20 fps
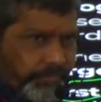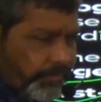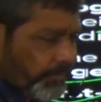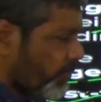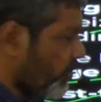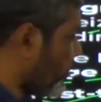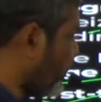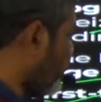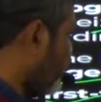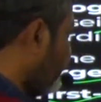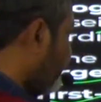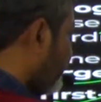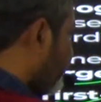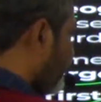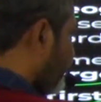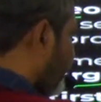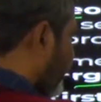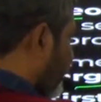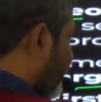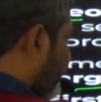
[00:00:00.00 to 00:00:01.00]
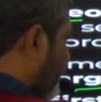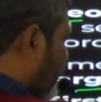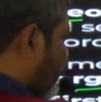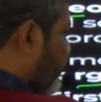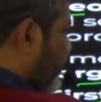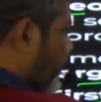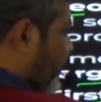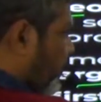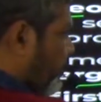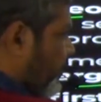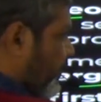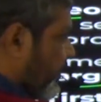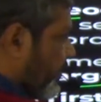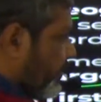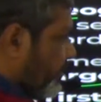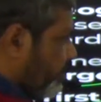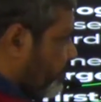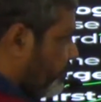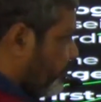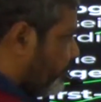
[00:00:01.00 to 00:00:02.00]
okay, first time he committed
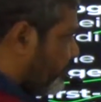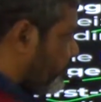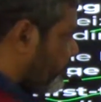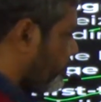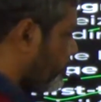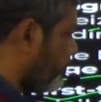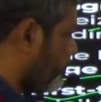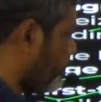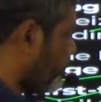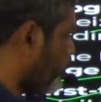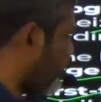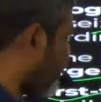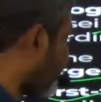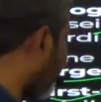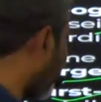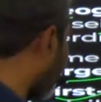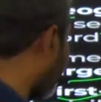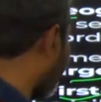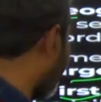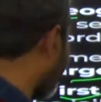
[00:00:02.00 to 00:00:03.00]
the crime